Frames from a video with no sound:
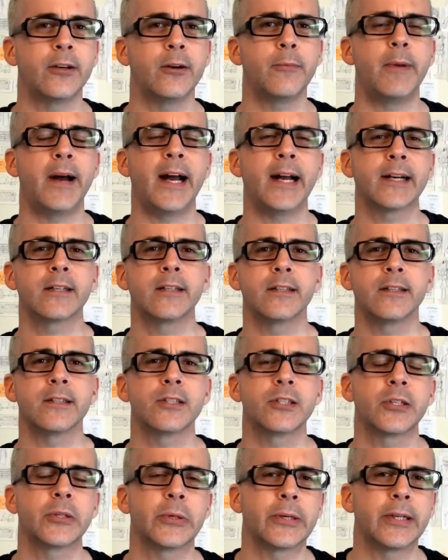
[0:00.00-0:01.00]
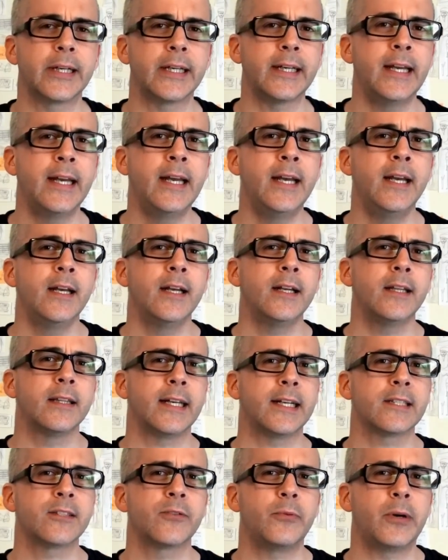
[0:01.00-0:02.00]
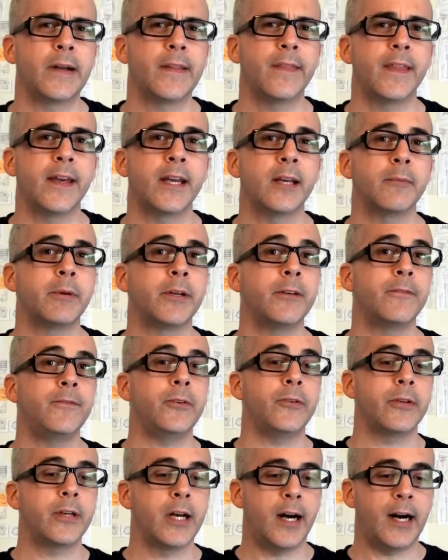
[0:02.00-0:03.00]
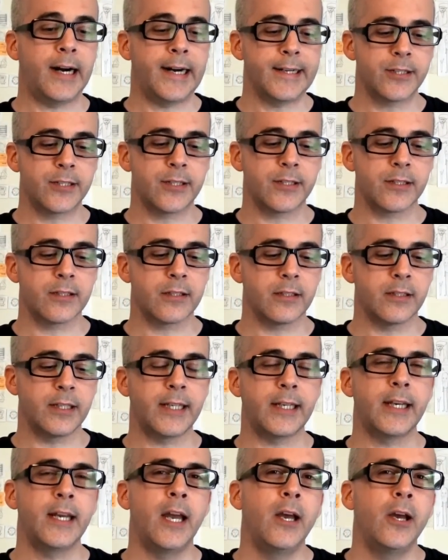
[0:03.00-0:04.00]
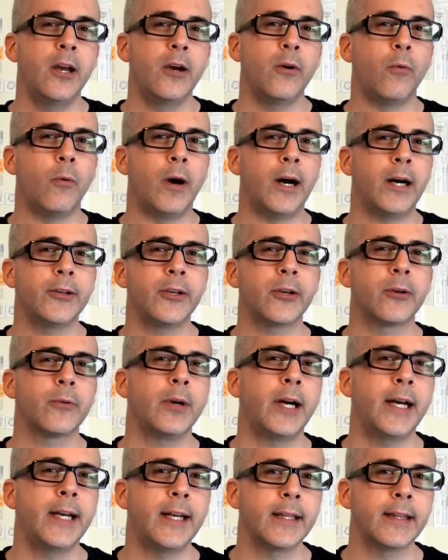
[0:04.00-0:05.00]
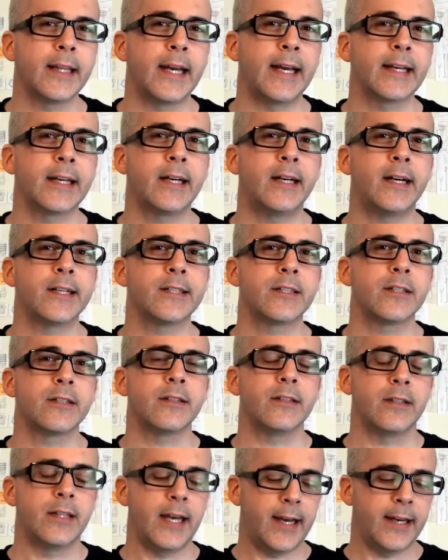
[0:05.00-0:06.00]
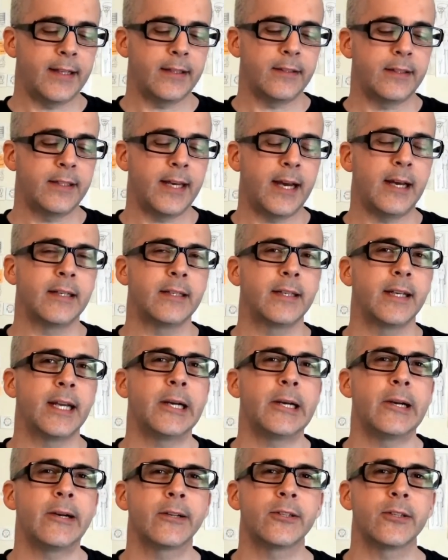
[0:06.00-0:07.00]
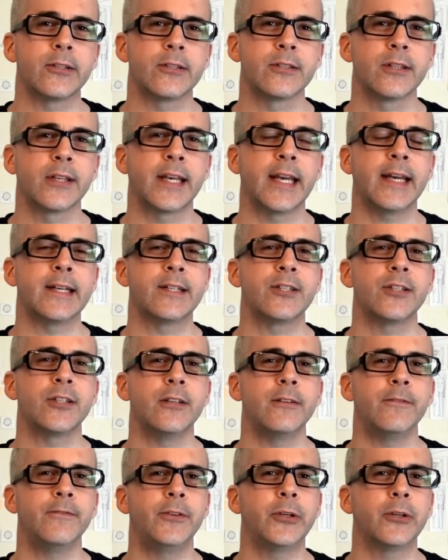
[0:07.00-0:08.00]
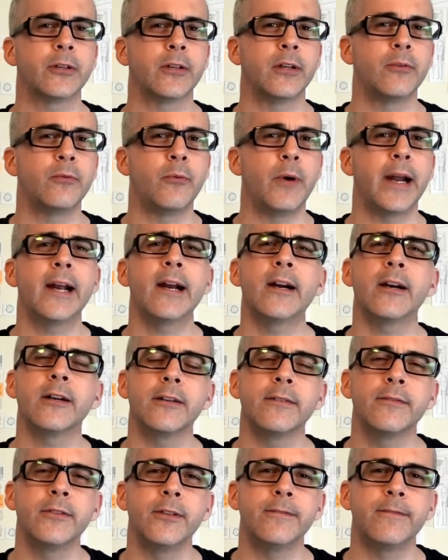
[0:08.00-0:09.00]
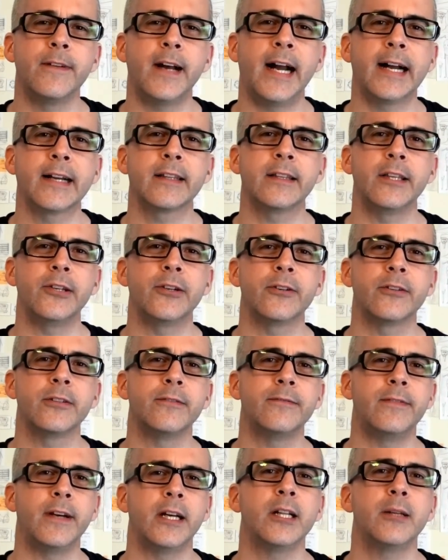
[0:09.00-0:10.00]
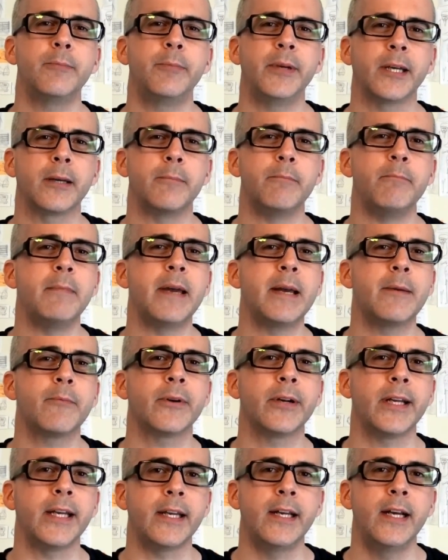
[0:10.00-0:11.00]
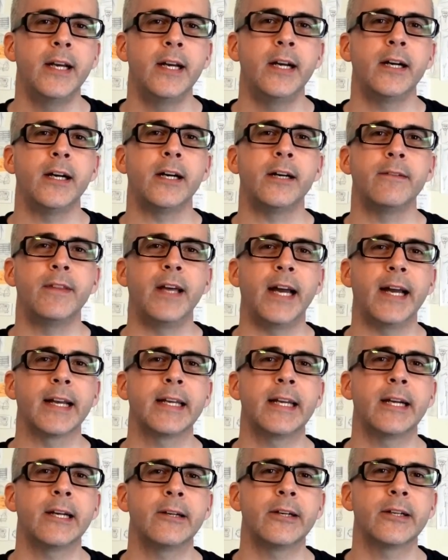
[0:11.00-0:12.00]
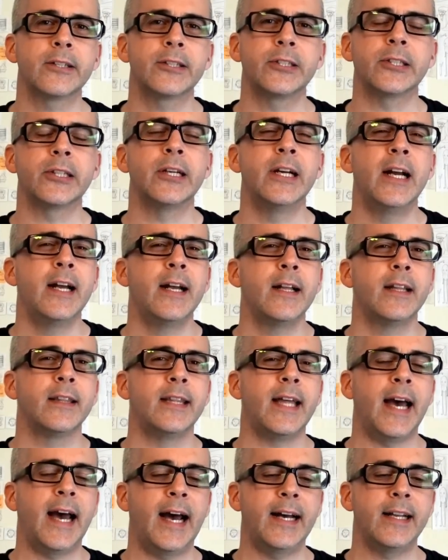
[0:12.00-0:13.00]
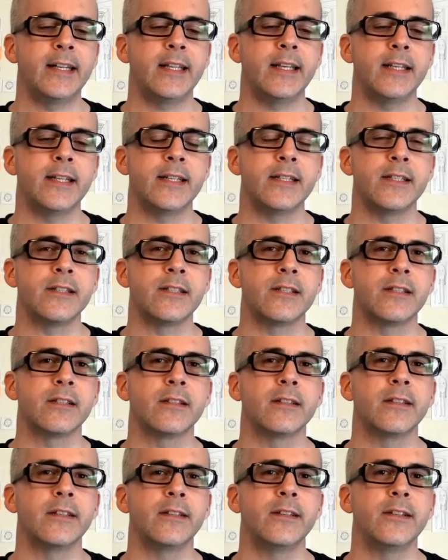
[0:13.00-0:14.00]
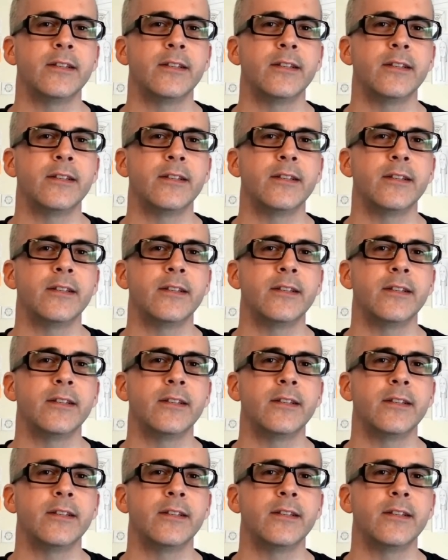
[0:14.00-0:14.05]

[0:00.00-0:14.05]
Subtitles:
you go back to the story, that's one thing. But if you consciously, while you're writing that character sketch, if you're aware of the fact that you're developing a memory of that character, that is